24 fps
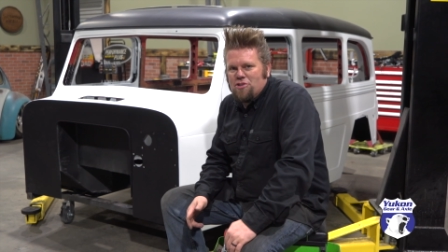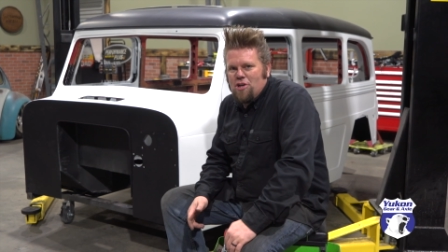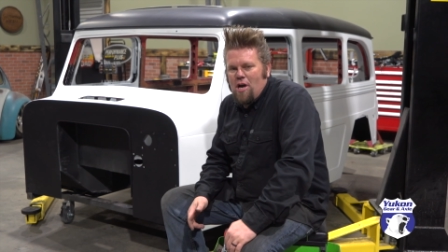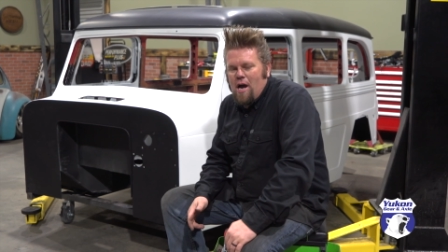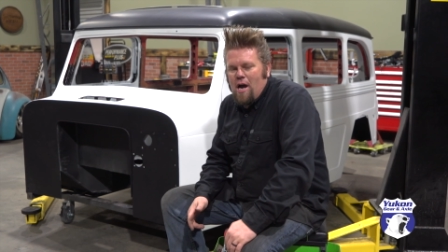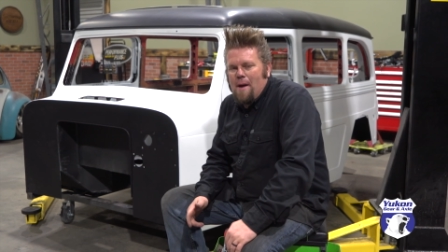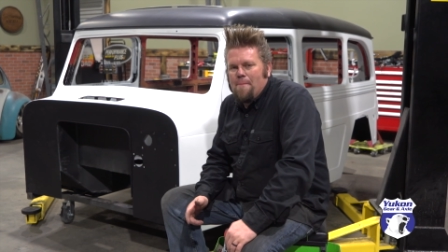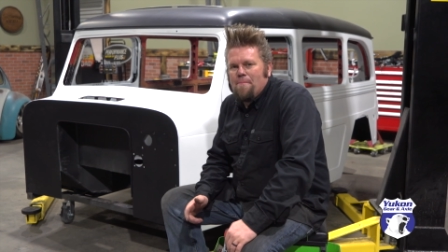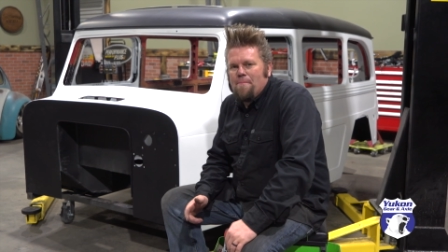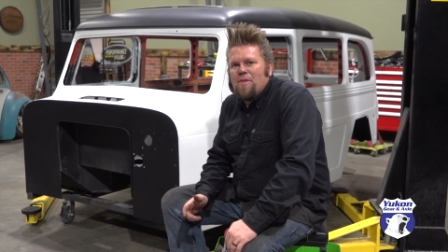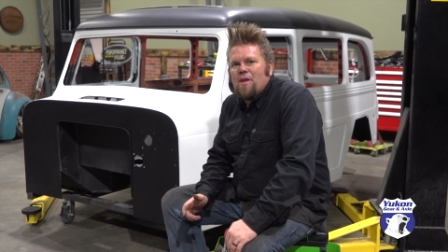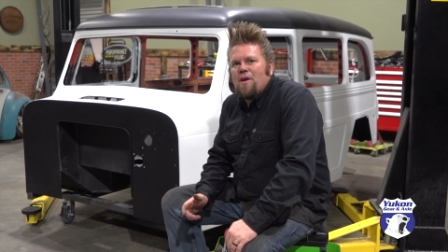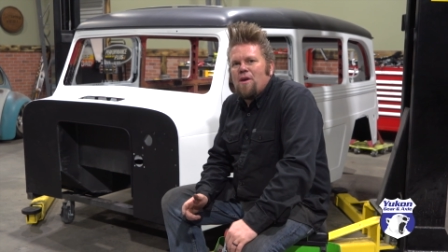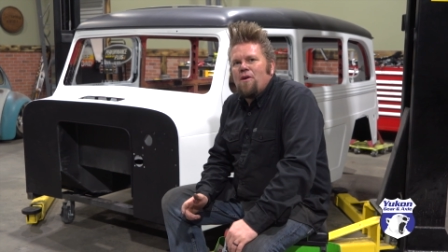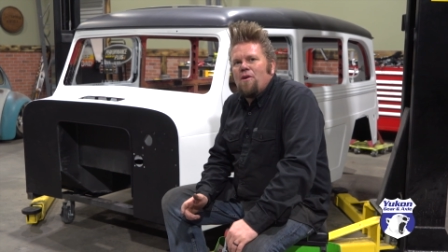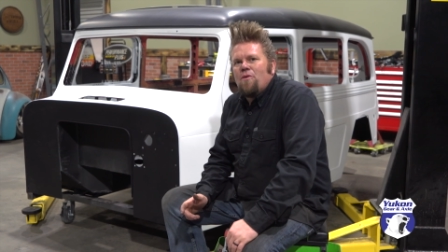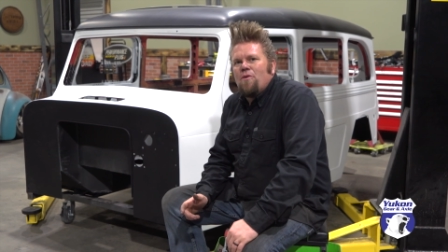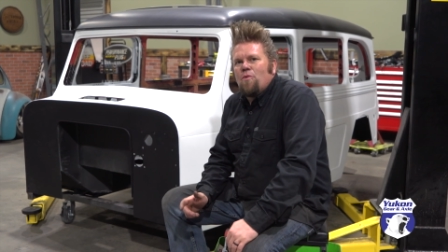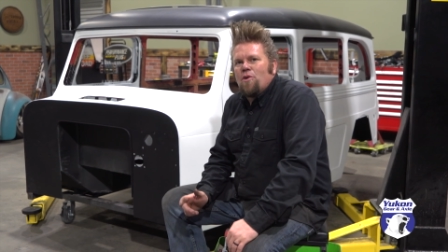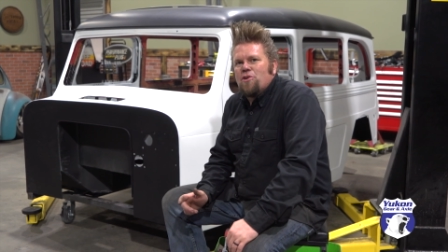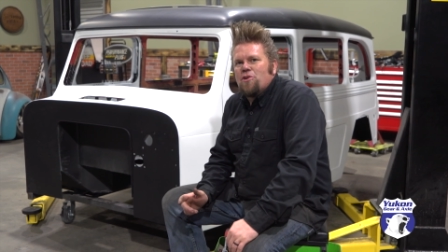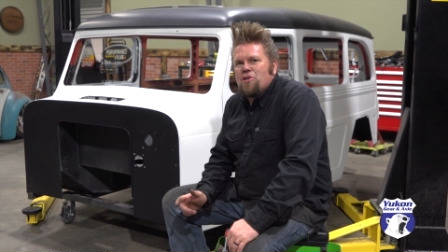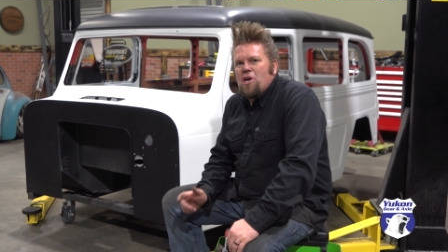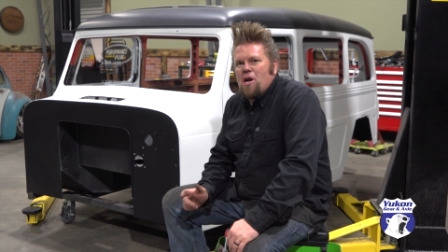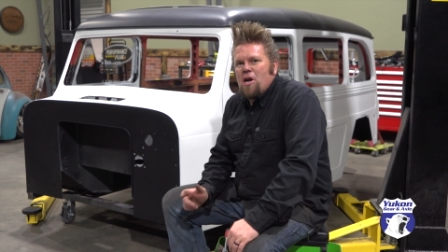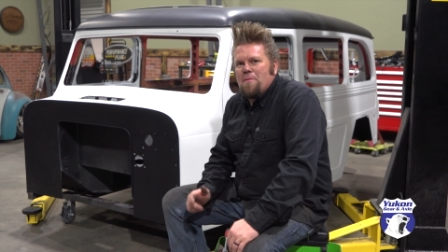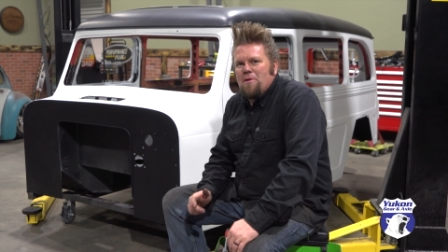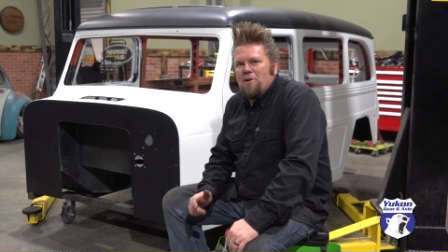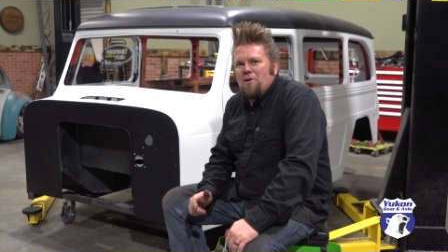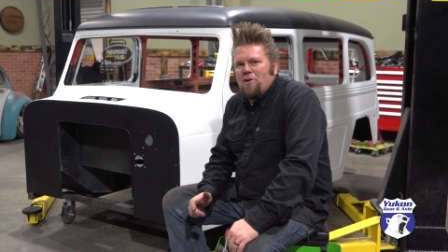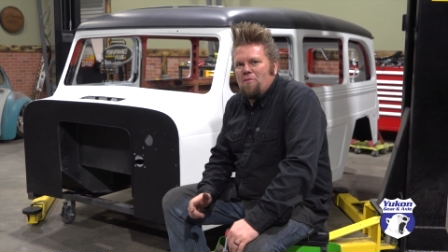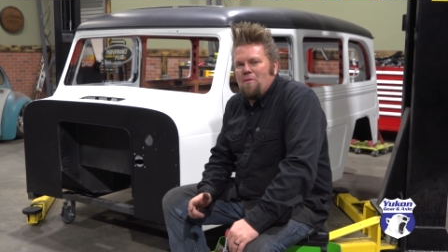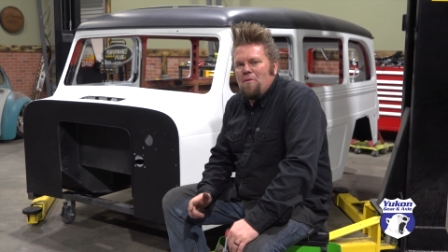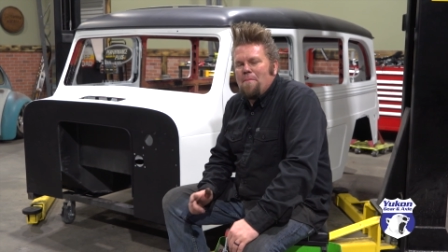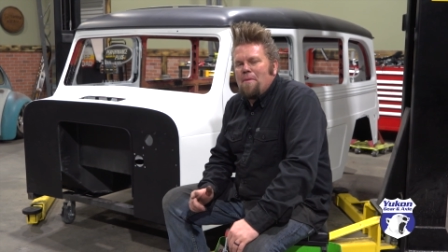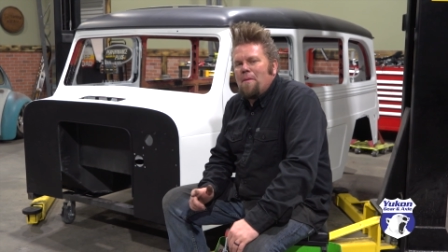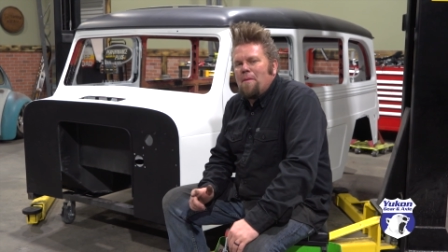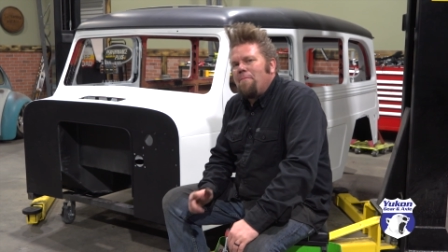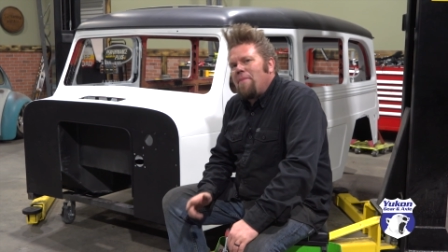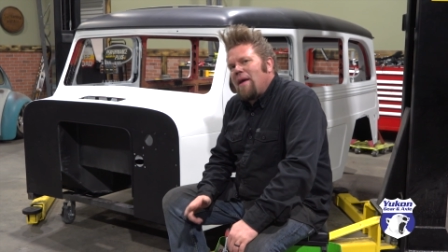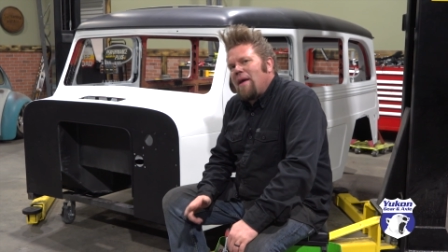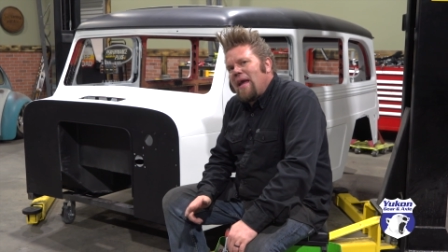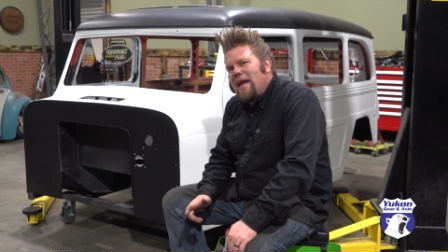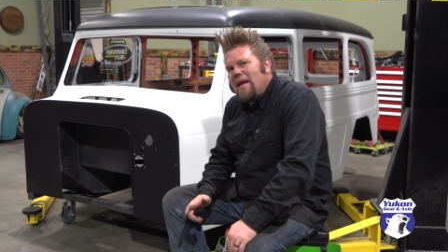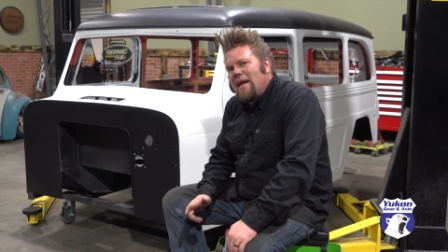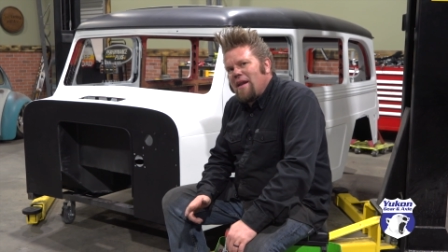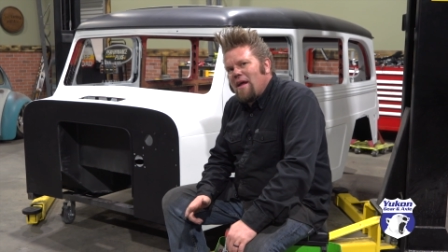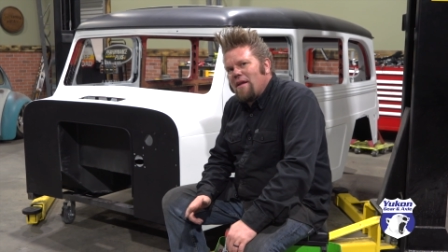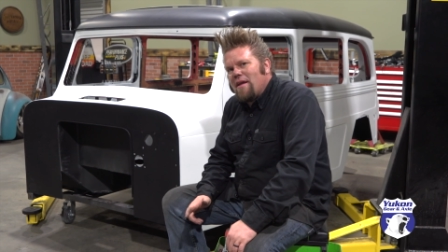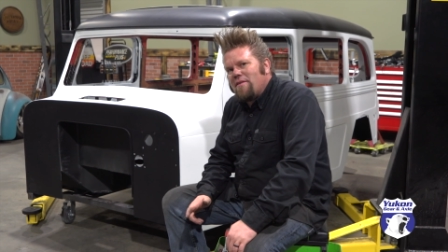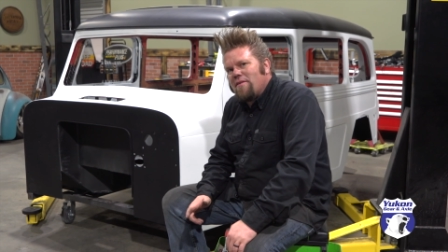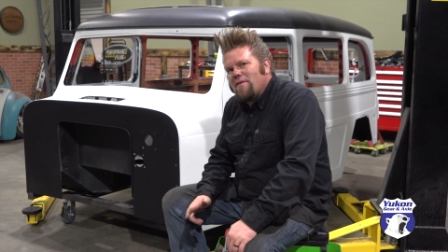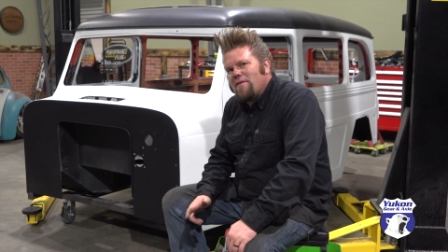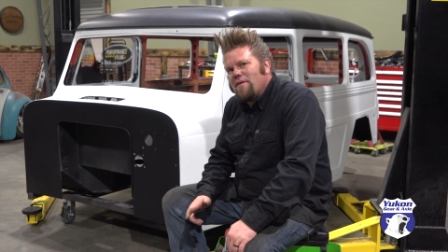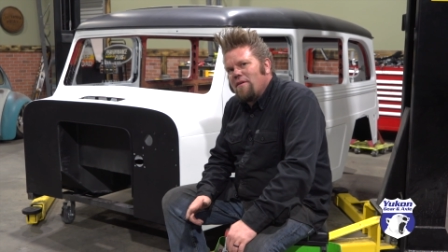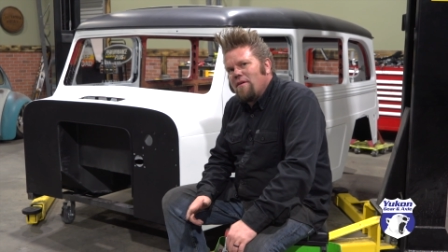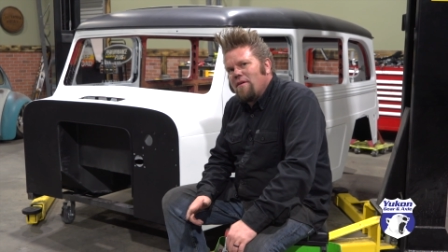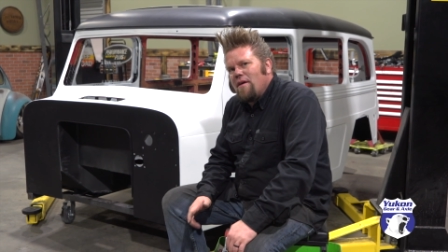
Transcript: shop where Jeremy will come up and paint it,